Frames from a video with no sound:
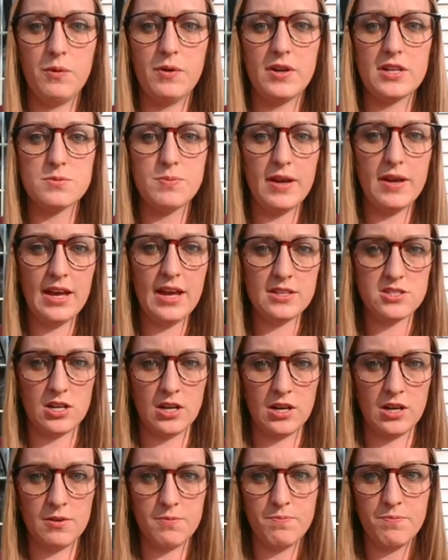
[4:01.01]
What is my
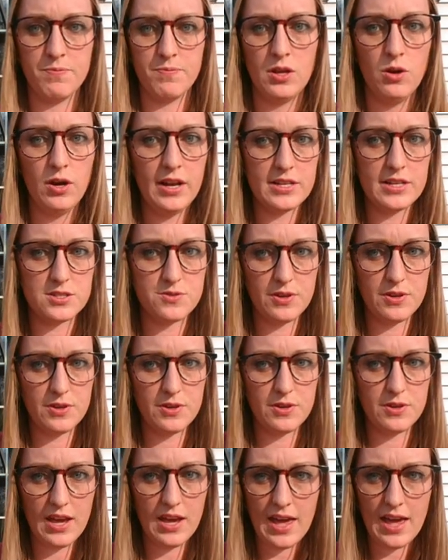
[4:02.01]
answer? It is
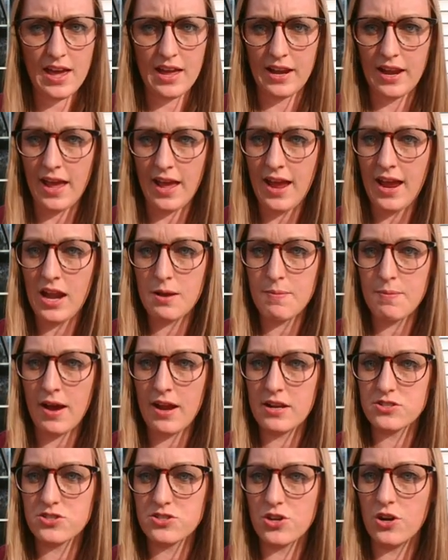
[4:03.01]
50 again. 80
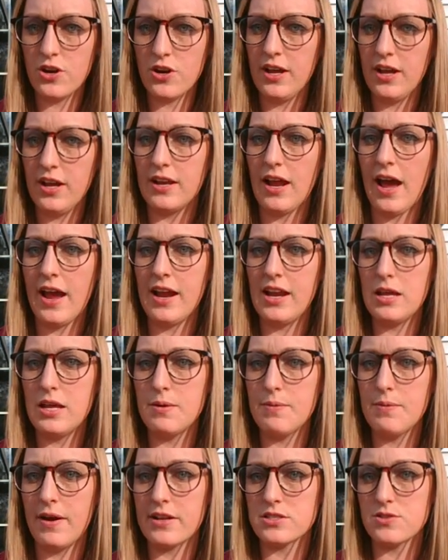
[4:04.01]
minus 30 and 90
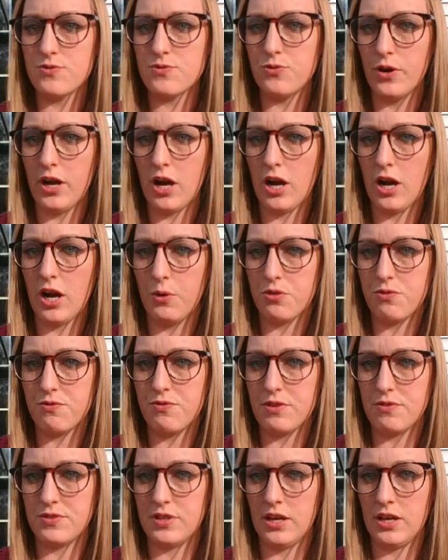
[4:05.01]
minus 40 are both
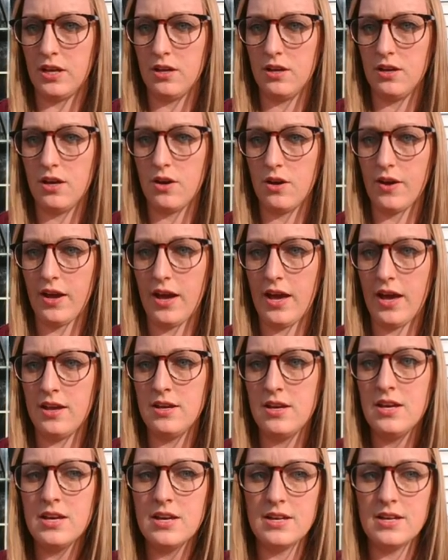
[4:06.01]
50. Okay?
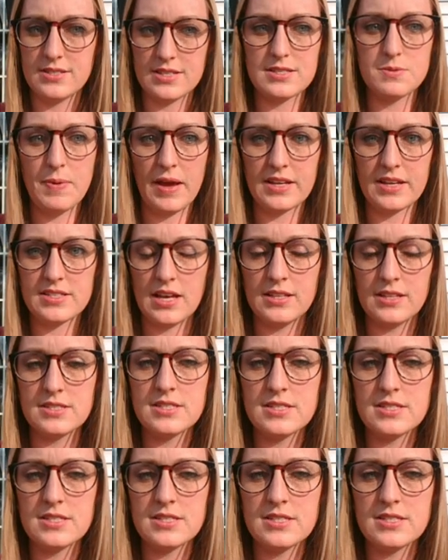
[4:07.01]
Does this make sense?
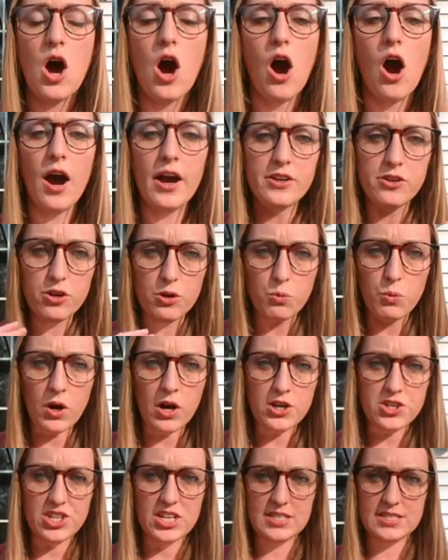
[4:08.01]
On your
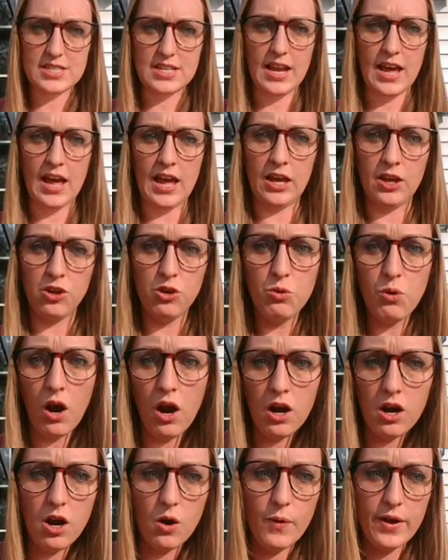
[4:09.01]
worksheet today, you
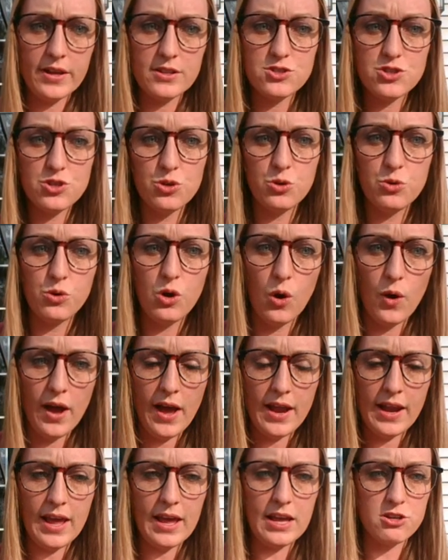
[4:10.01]
are going to go
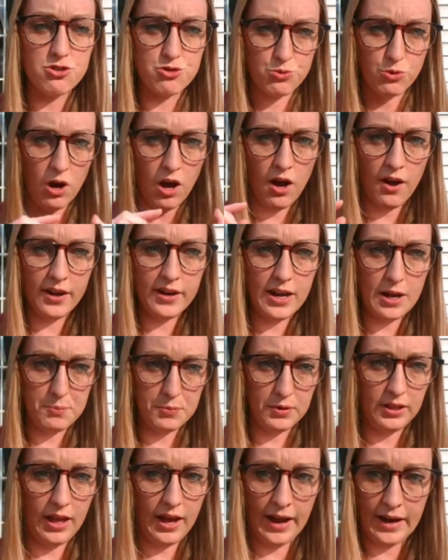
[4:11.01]
ahead and draw a
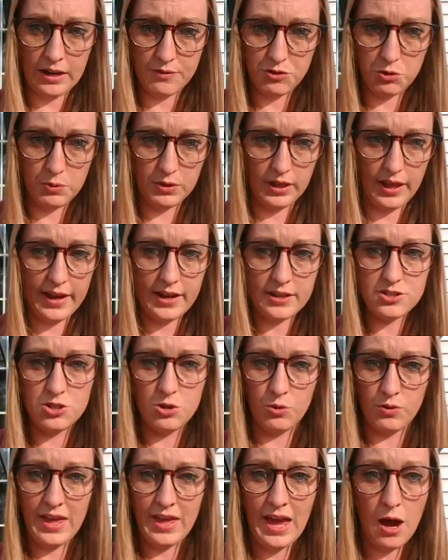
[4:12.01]
number line if you would like
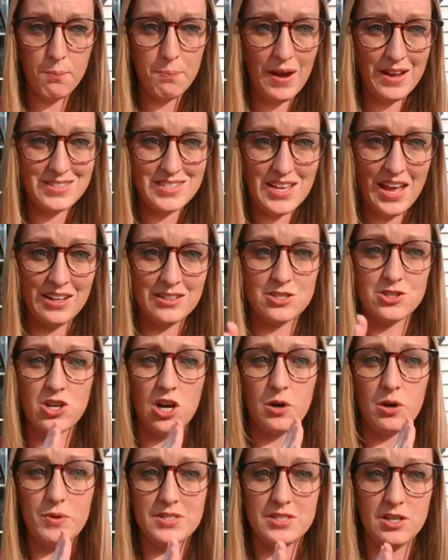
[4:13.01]
to. Count by 10.
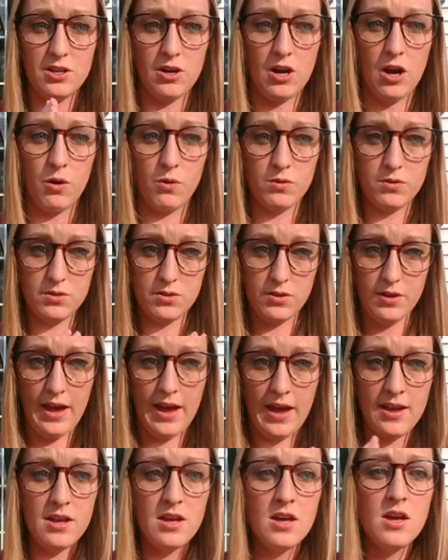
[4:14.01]
Start it with 0.
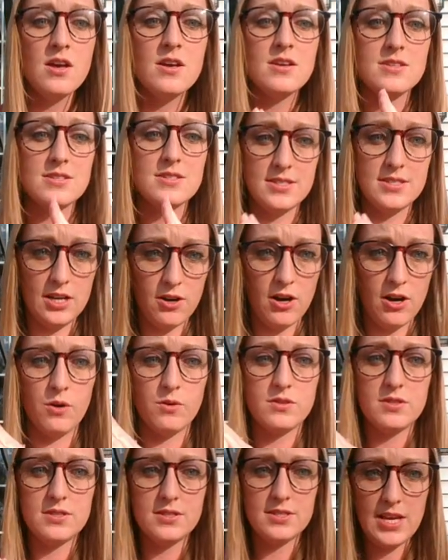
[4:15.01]
Okay? 0,
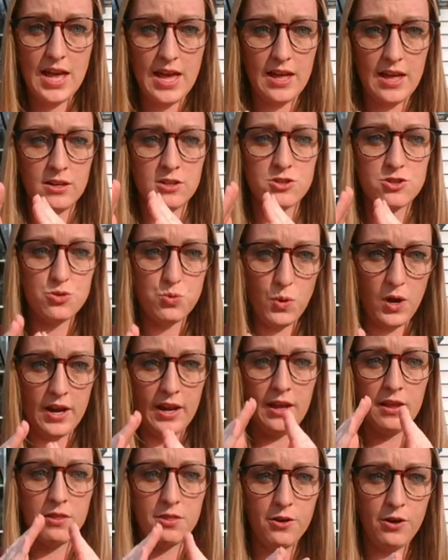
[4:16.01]
10,
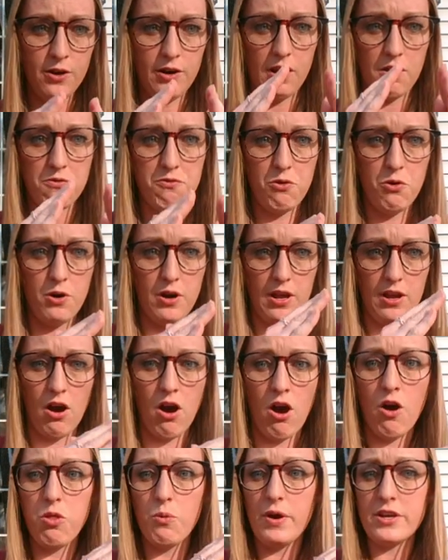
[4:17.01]
20, 30, 40,
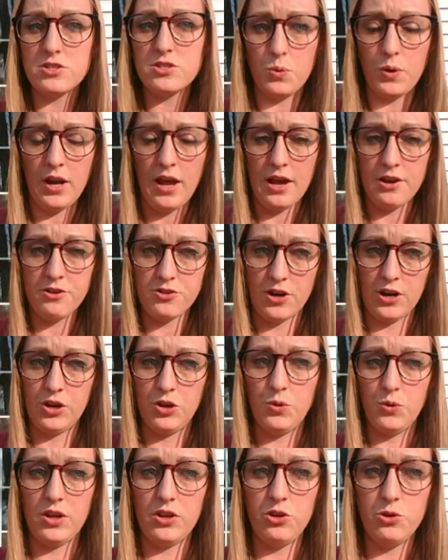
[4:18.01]
all the way to 100.
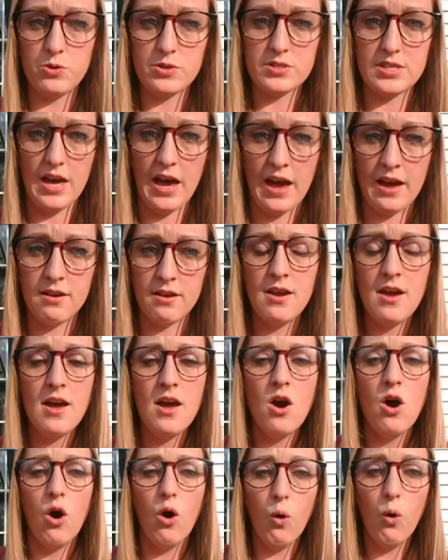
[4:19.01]
You can use that.
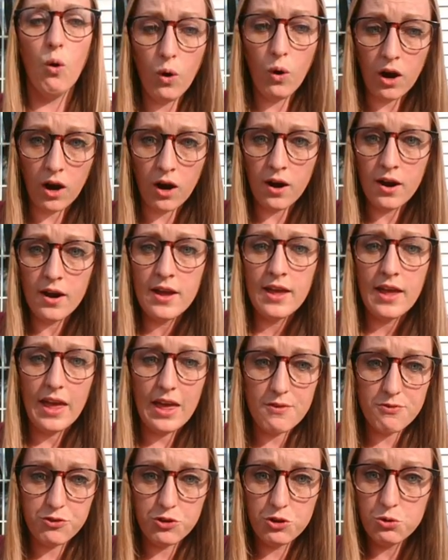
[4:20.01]
Or
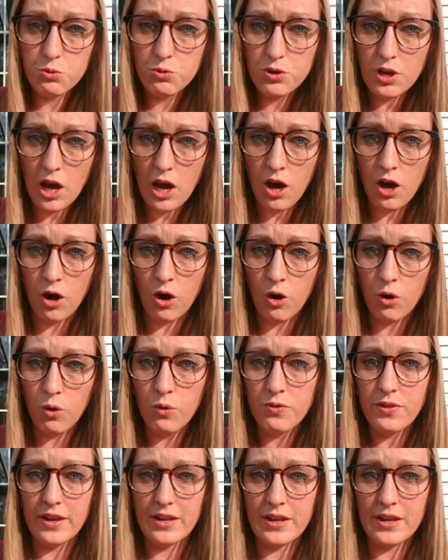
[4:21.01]
if you
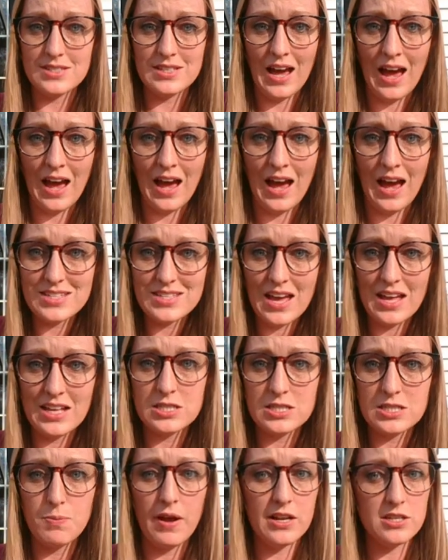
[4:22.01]
know that it's 9
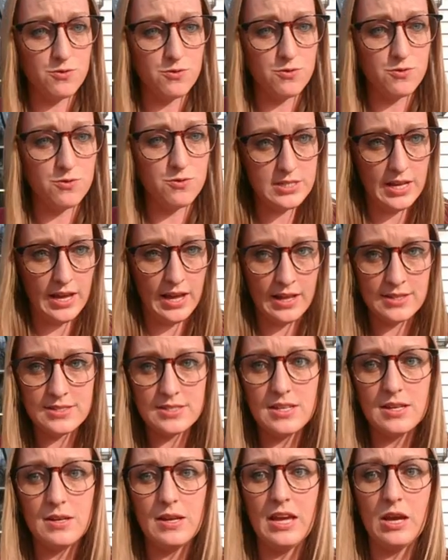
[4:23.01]
10s minus 4
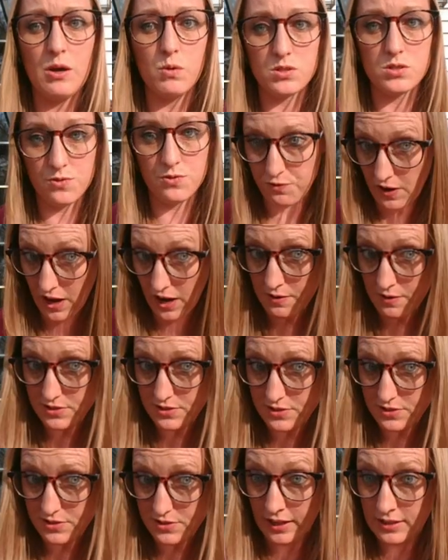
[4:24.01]
10s equals 5
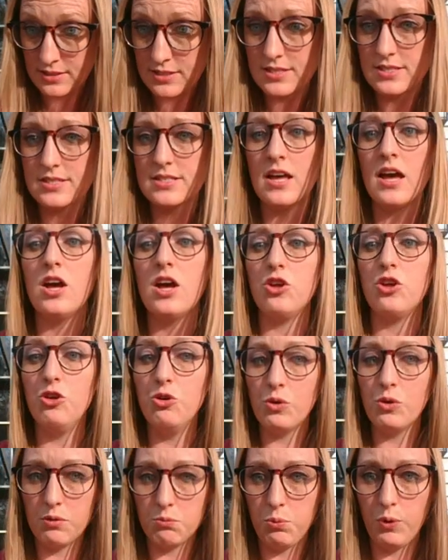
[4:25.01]
10s,
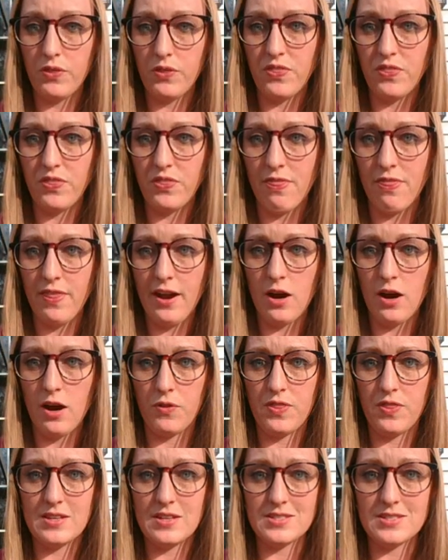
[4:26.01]
you can put that there
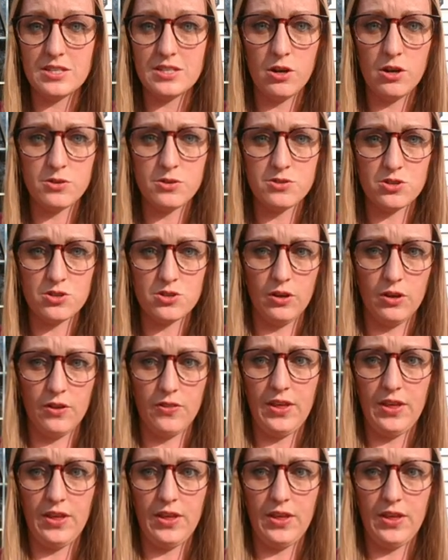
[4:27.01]
with these zeros are still at
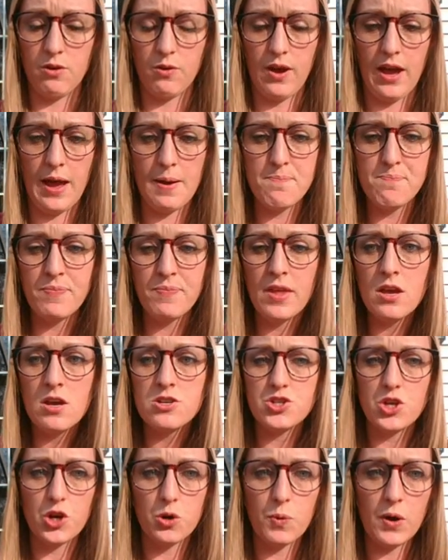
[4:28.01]
the end, okay?
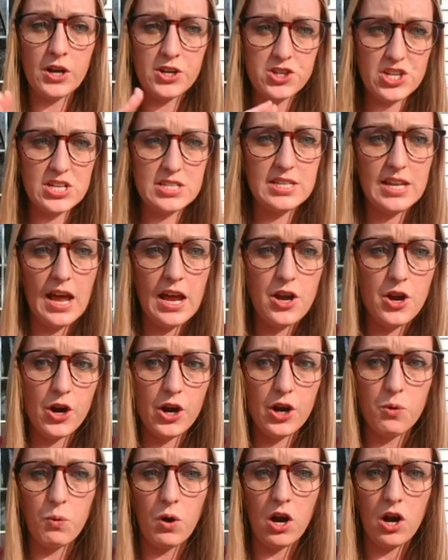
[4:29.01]
So your worksheet today you're
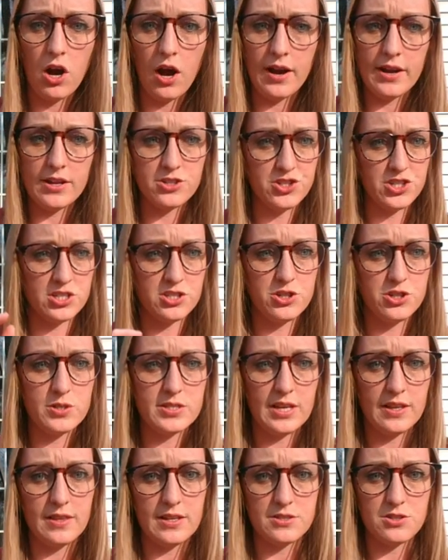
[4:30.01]
going to work on is just
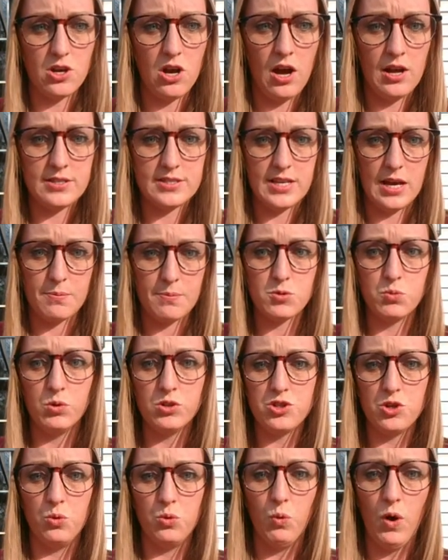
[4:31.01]
using this concept. We'll
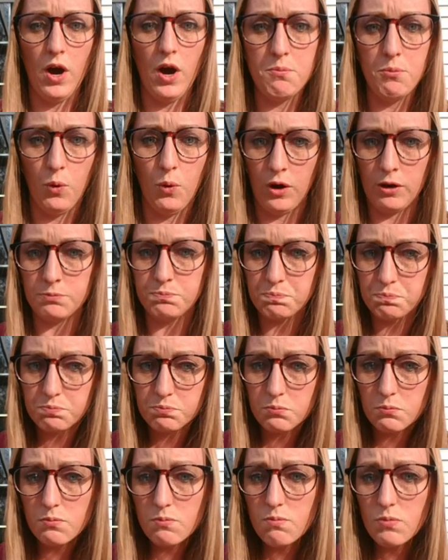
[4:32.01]
do one more.
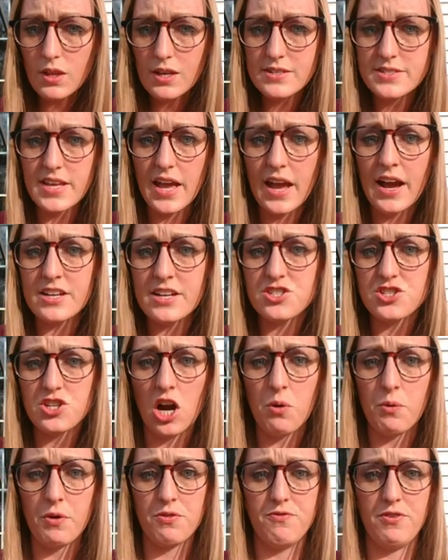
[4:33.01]
Say I
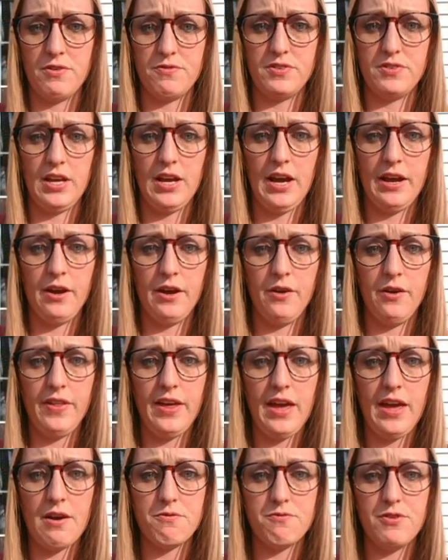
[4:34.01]
start with 50. I only
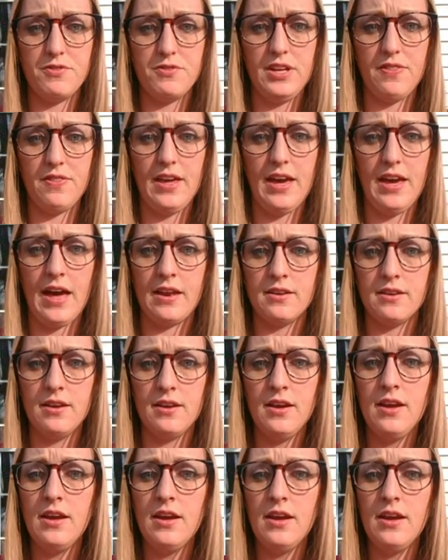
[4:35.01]
have 50 at the end.
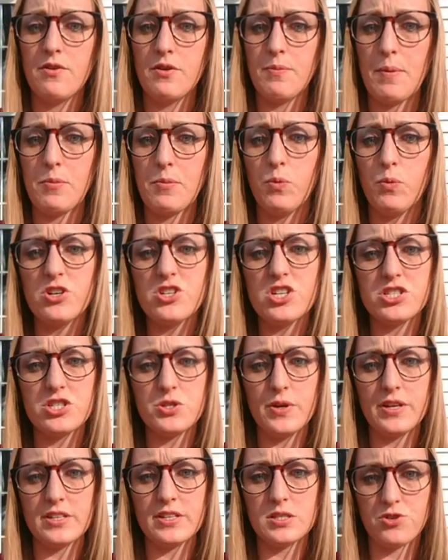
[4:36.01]
Remember, we're just
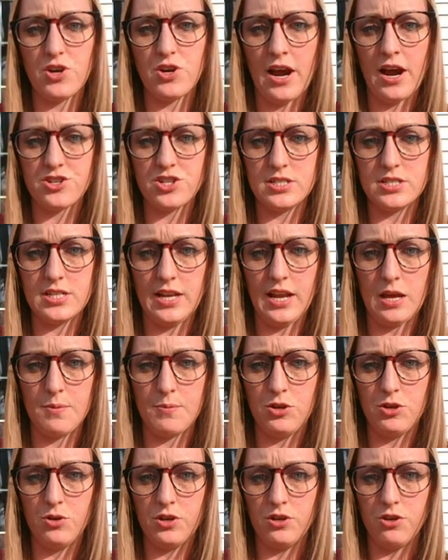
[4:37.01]
doing subtraction today,
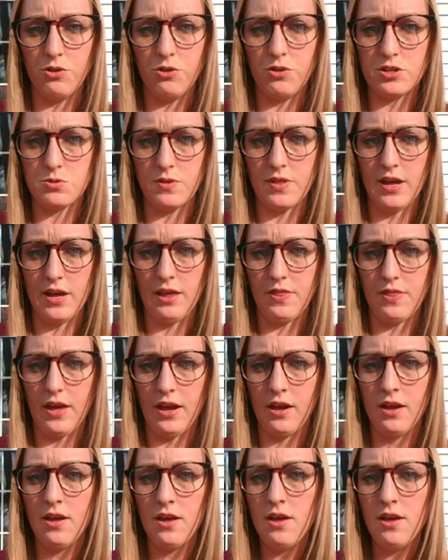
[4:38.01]
but you can do this with
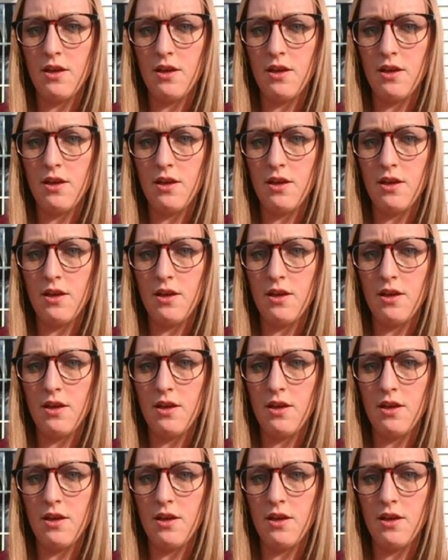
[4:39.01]
anything.